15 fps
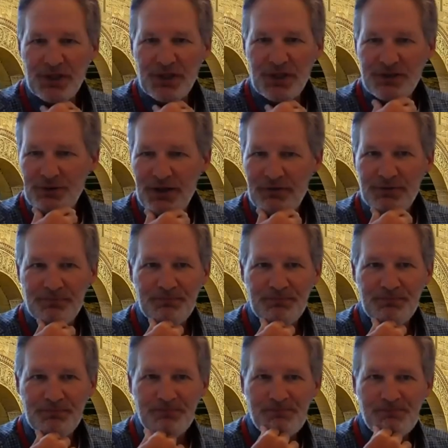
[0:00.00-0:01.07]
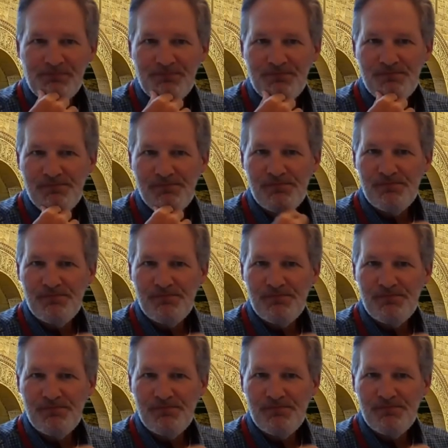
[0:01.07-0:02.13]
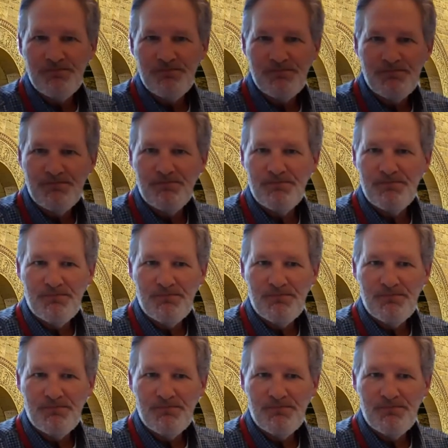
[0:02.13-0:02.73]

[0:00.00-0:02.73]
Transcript: David. Okay, great. All right, thank you,